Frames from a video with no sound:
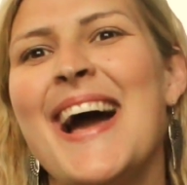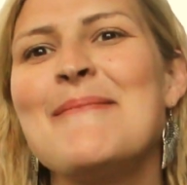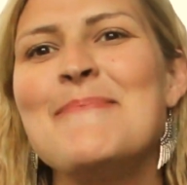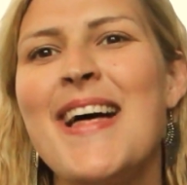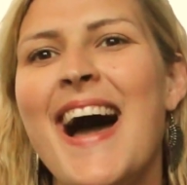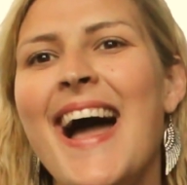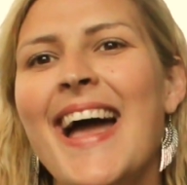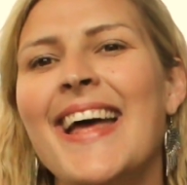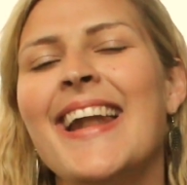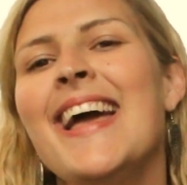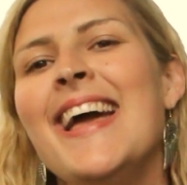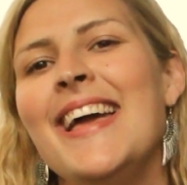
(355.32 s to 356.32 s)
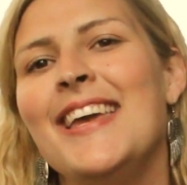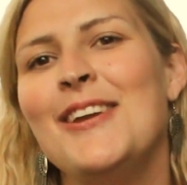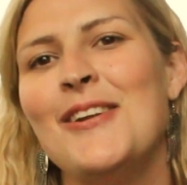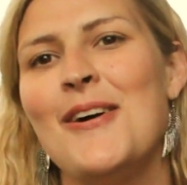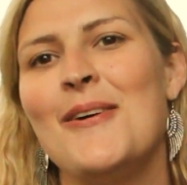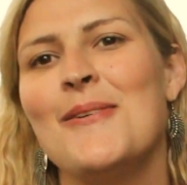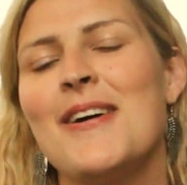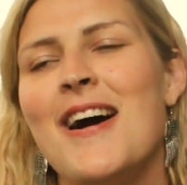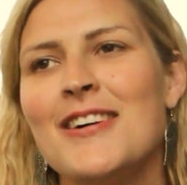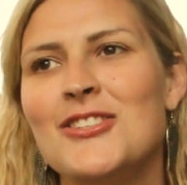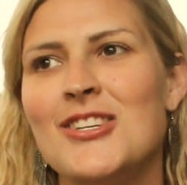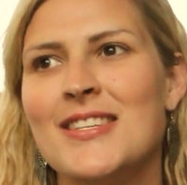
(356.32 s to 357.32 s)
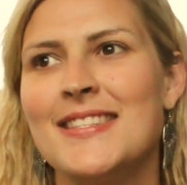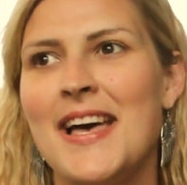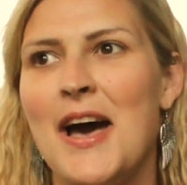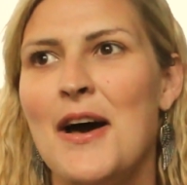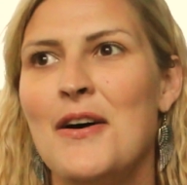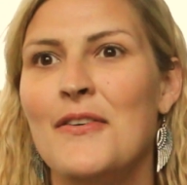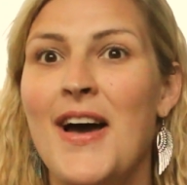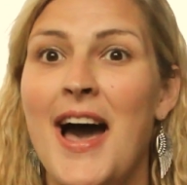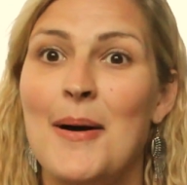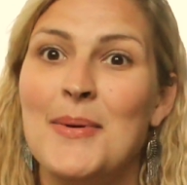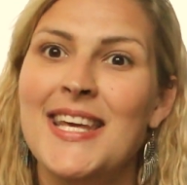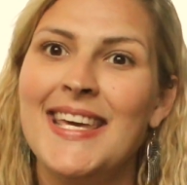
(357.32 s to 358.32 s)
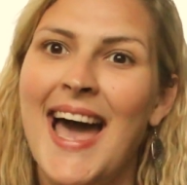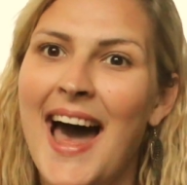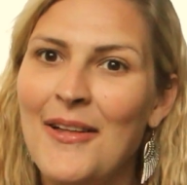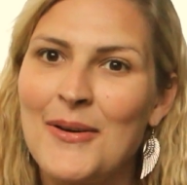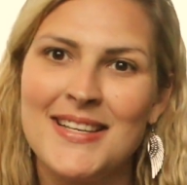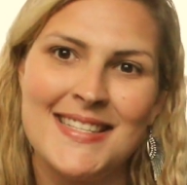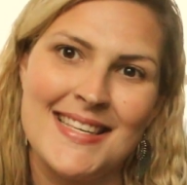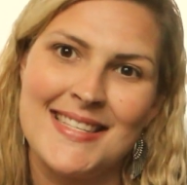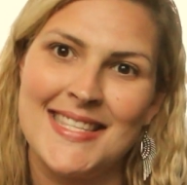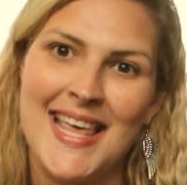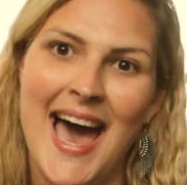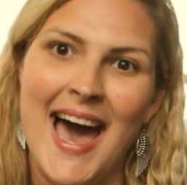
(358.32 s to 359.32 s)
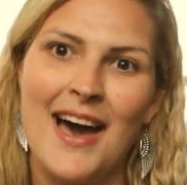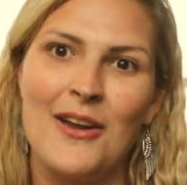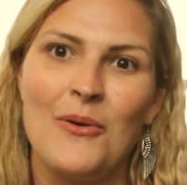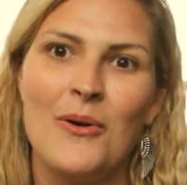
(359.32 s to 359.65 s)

I'm not, conscious of how many calories is that,